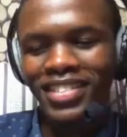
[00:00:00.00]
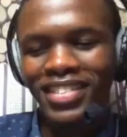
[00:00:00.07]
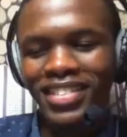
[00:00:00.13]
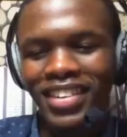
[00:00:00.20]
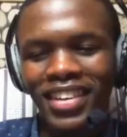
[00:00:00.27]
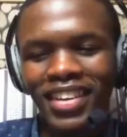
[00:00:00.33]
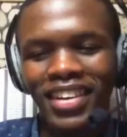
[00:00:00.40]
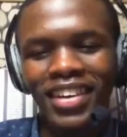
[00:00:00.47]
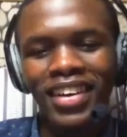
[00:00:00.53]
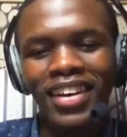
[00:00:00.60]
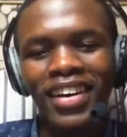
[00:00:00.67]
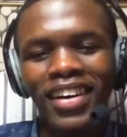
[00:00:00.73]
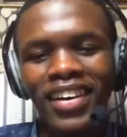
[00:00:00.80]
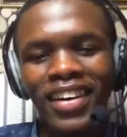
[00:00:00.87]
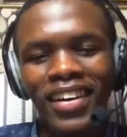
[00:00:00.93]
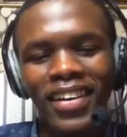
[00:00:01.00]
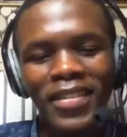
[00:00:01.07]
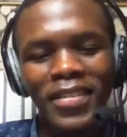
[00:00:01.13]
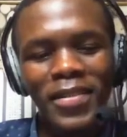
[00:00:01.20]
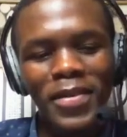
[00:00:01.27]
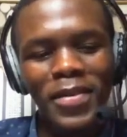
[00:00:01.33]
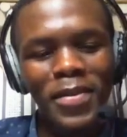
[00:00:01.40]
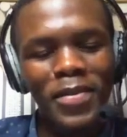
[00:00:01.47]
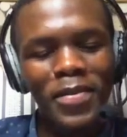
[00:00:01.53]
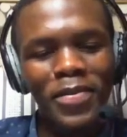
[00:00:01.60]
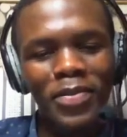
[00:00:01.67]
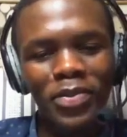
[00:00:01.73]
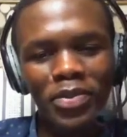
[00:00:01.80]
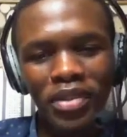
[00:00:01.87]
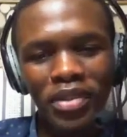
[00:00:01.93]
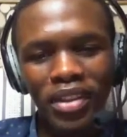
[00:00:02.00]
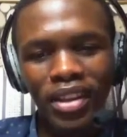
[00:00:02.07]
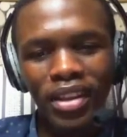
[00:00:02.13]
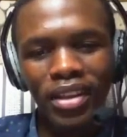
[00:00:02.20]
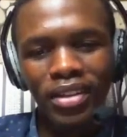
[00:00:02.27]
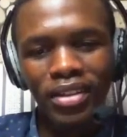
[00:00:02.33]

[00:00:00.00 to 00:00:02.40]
Join a group, join a network,